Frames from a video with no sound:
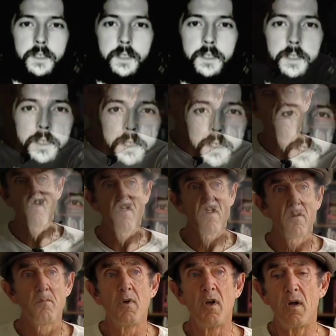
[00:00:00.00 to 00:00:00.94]
He says,
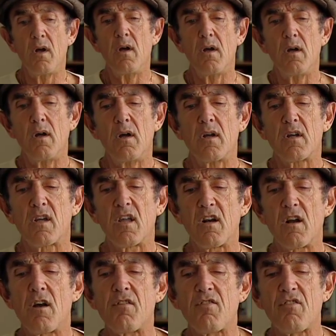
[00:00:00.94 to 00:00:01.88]
um,
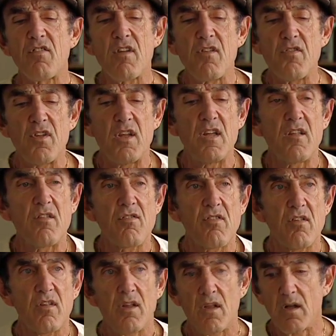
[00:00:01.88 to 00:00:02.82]
Can I see
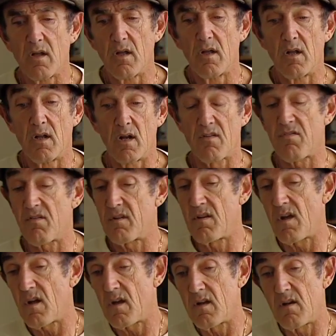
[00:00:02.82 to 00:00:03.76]
these? I said,
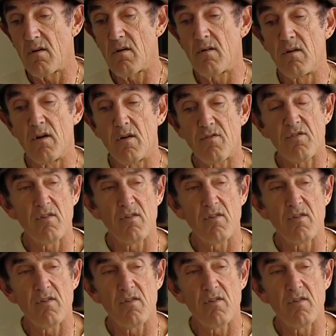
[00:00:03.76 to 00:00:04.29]
Yeah, here, you know.